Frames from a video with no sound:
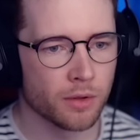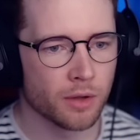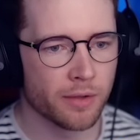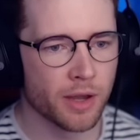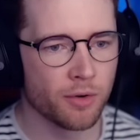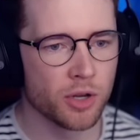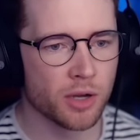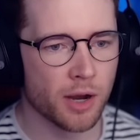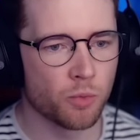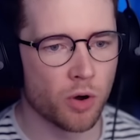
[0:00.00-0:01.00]
think I only
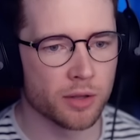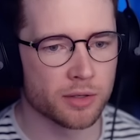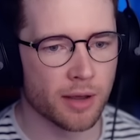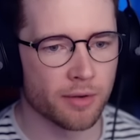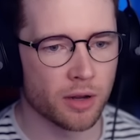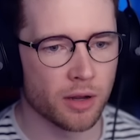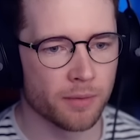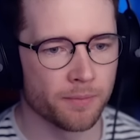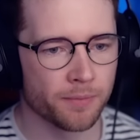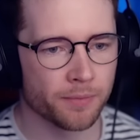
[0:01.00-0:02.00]
died once, haven't I?
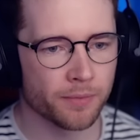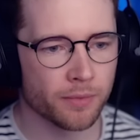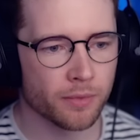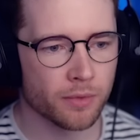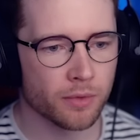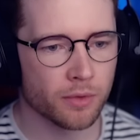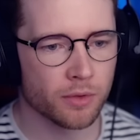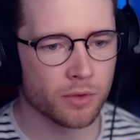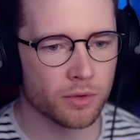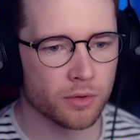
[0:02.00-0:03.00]

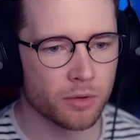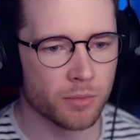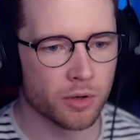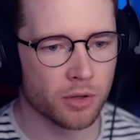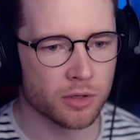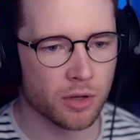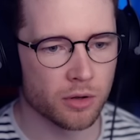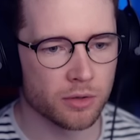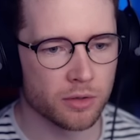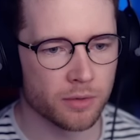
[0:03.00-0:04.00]
Oh my god, there's
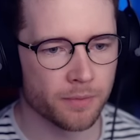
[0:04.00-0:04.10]
loads.